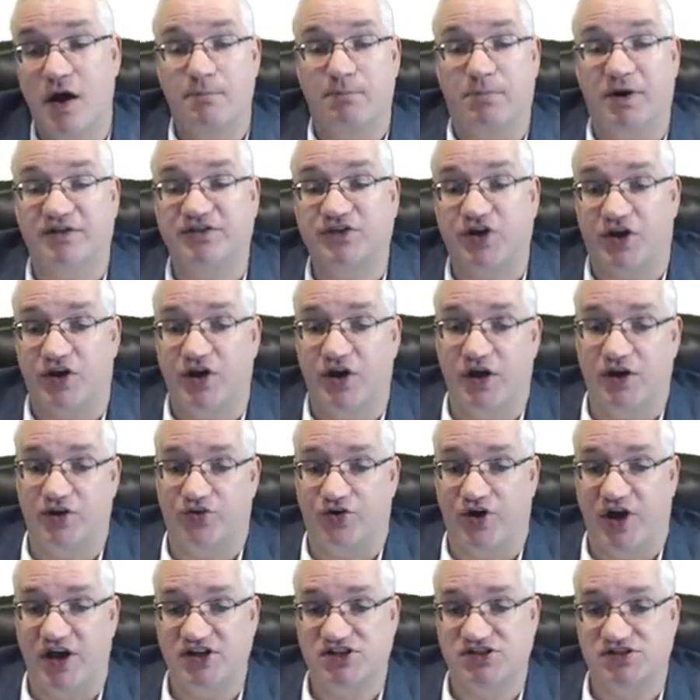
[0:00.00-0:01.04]
but they're
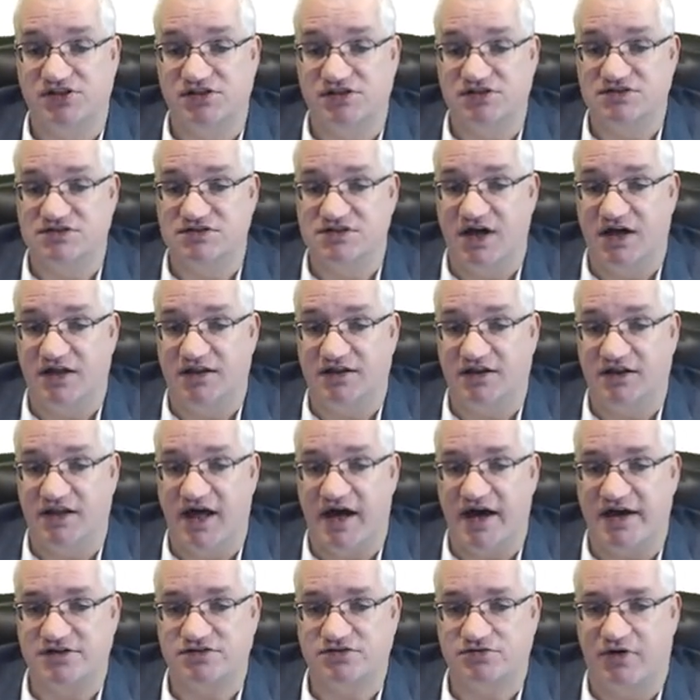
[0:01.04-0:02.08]
iterations
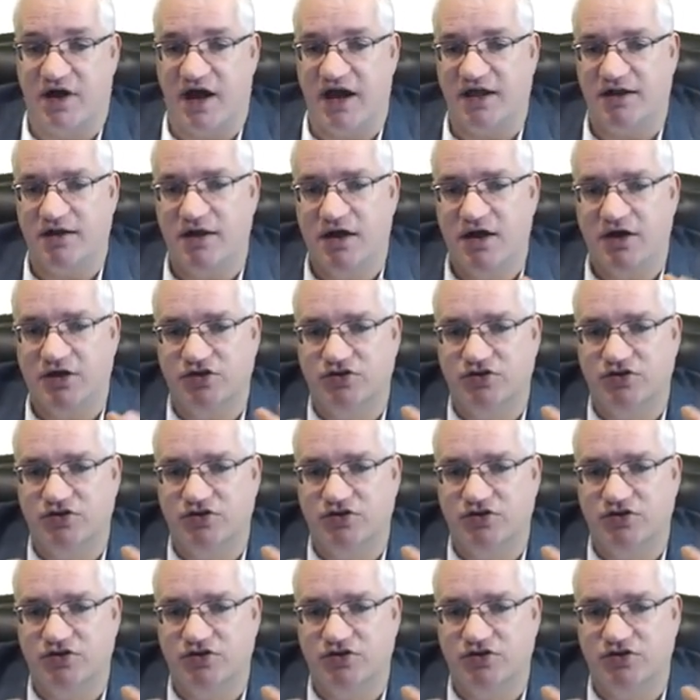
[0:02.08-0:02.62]
nonetheless, right?